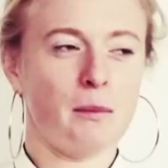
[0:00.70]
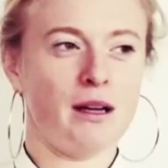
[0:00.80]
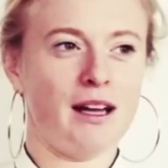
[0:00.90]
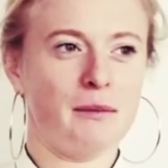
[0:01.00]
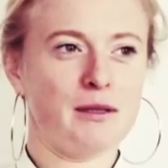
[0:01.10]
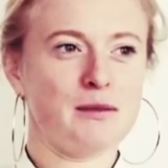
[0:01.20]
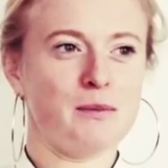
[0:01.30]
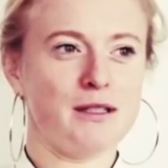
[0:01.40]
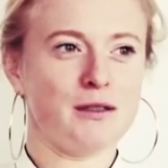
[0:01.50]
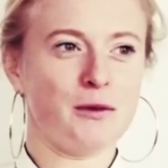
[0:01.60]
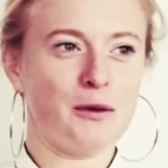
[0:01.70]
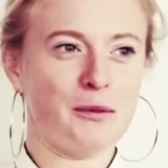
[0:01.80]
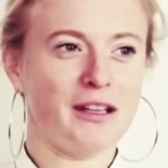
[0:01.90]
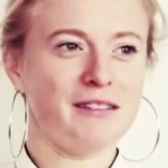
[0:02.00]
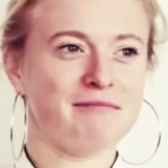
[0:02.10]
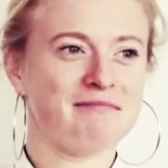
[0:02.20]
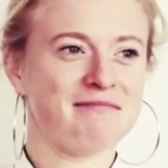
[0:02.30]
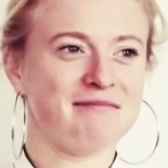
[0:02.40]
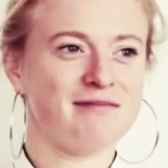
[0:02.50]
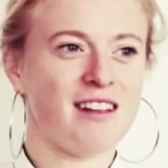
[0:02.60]
My name is Biz Ghormley,
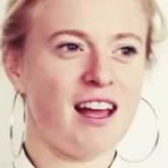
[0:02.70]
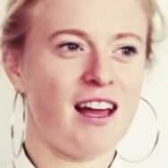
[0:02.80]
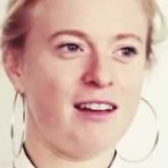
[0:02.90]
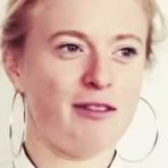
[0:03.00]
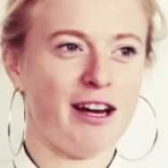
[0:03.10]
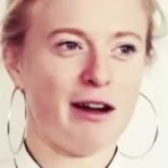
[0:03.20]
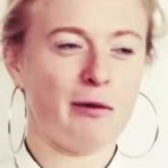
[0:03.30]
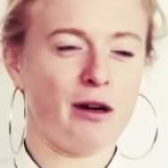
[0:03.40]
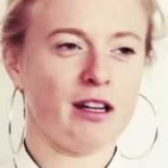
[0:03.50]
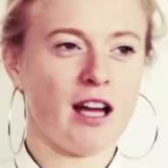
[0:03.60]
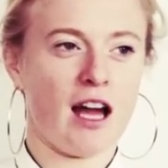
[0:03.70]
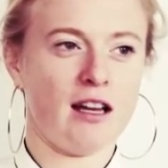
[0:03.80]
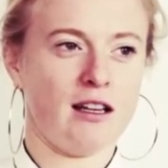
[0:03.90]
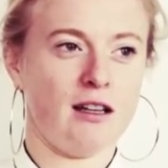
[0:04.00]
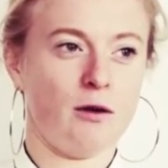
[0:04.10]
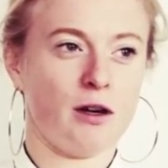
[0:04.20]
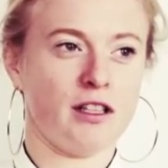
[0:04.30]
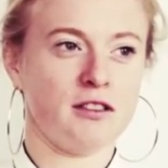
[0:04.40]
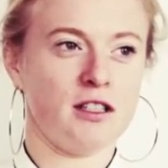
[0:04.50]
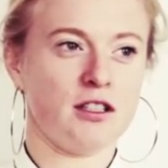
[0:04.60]
and right now I work at an
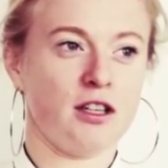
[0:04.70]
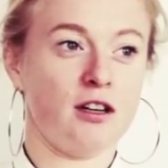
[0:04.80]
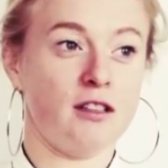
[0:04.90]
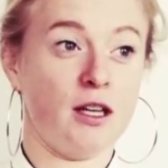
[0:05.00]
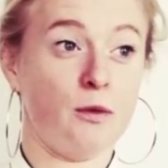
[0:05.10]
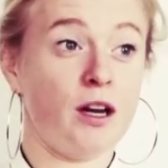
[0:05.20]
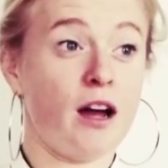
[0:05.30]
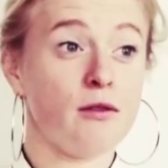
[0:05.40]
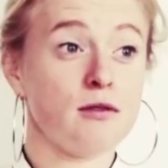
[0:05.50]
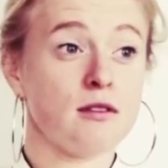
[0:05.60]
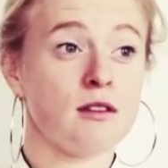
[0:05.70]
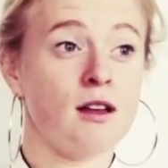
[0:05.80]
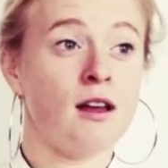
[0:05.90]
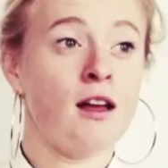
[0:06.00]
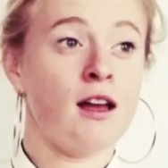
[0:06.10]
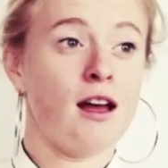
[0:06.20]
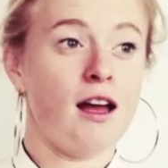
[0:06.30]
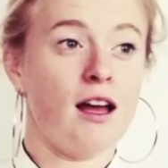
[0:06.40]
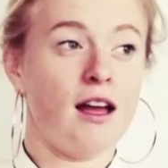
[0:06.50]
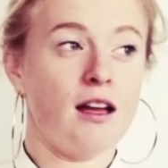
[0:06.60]
organization called Inwood.
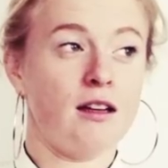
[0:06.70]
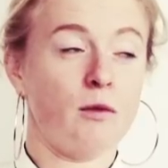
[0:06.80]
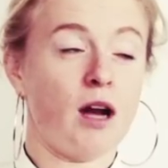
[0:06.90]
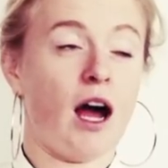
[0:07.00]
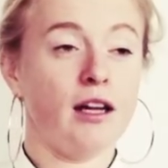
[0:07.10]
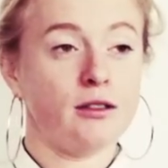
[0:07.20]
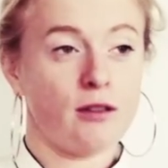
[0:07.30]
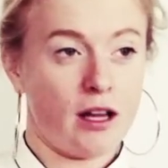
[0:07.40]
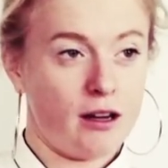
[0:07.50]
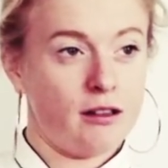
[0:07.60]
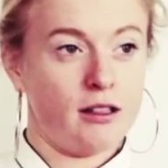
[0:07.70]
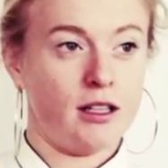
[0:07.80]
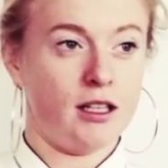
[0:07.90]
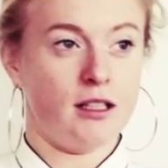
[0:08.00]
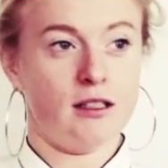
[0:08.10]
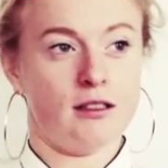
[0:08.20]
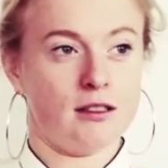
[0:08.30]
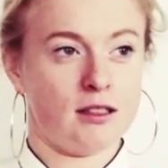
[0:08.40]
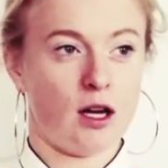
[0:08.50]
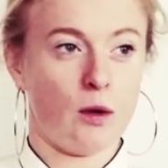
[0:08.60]
And what I do there
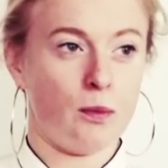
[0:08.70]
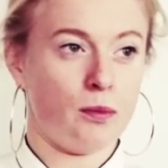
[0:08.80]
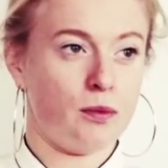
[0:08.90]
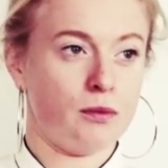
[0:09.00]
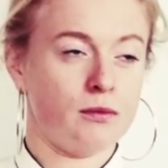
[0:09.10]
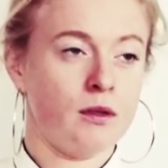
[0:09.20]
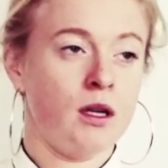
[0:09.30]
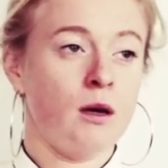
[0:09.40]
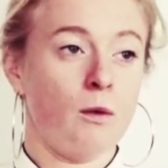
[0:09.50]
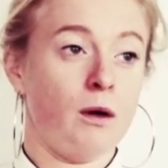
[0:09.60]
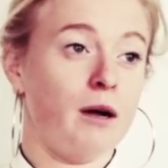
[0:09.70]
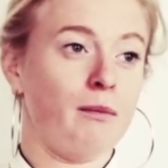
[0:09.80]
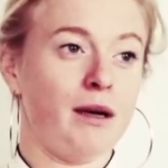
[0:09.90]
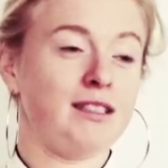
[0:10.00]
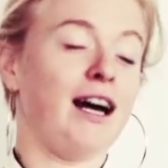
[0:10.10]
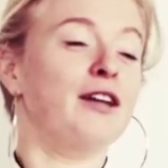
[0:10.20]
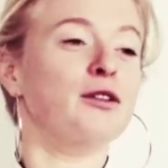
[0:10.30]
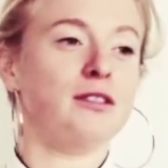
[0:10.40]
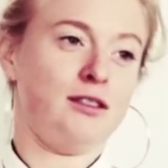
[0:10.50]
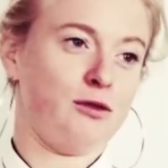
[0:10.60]
is my
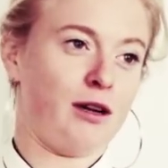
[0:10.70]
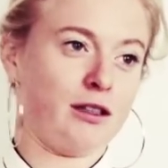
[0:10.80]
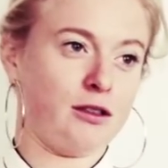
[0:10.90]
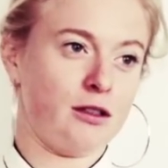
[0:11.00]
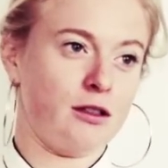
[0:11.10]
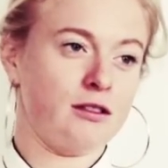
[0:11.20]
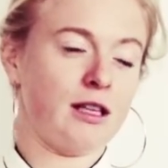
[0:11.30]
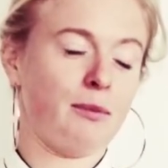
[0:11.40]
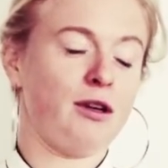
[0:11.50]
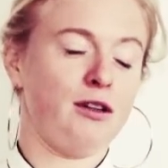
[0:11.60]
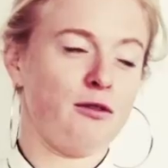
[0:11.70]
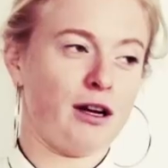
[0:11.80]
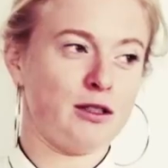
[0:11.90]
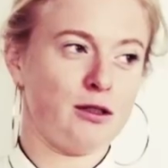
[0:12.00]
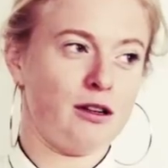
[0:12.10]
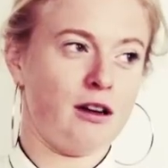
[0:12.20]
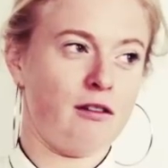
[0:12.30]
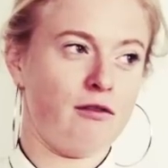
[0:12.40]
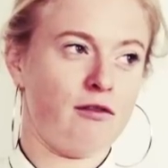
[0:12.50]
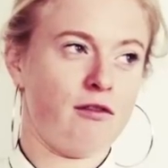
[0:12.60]
title is Deputy Director
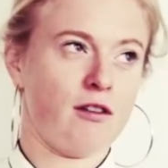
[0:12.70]
of